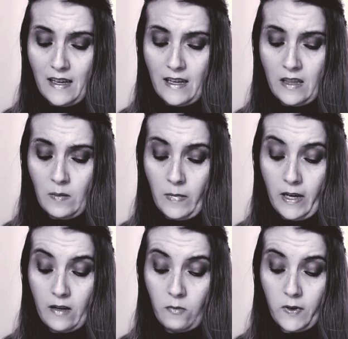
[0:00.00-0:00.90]
The
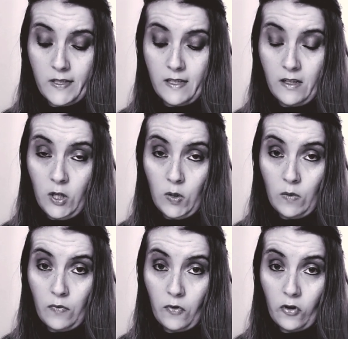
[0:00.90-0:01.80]
man was in
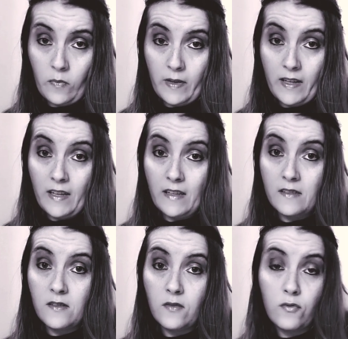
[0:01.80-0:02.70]
uniform,
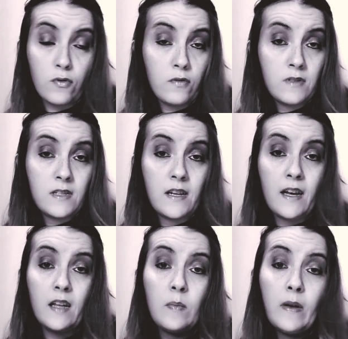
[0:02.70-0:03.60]
his throat
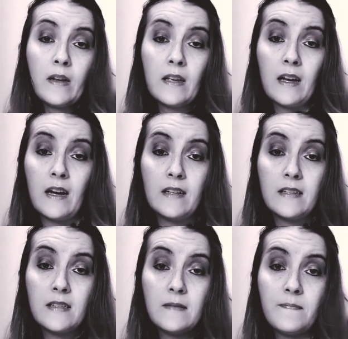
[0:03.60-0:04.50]
had been cut.